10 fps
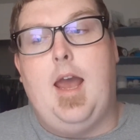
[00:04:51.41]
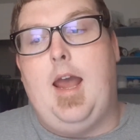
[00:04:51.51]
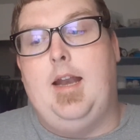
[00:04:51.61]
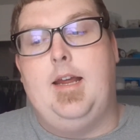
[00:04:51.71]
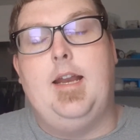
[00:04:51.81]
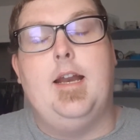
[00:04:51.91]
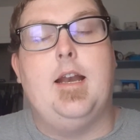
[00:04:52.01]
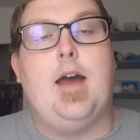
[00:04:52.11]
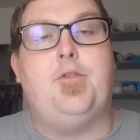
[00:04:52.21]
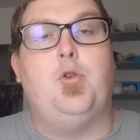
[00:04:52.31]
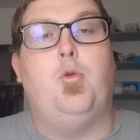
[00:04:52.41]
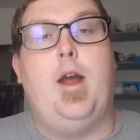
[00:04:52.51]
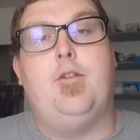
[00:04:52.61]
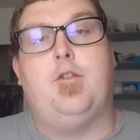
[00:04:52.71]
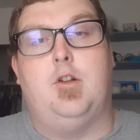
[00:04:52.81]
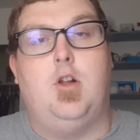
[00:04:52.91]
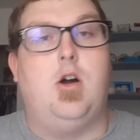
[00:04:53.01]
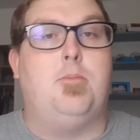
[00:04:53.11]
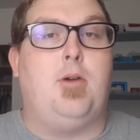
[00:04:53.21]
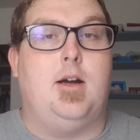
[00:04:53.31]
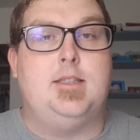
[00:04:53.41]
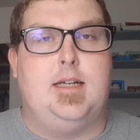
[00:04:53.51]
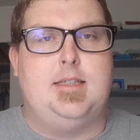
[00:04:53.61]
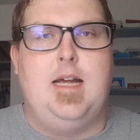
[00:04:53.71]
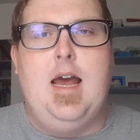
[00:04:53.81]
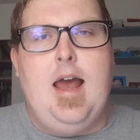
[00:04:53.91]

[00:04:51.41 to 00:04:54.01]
And He didn't have to wait for a long process.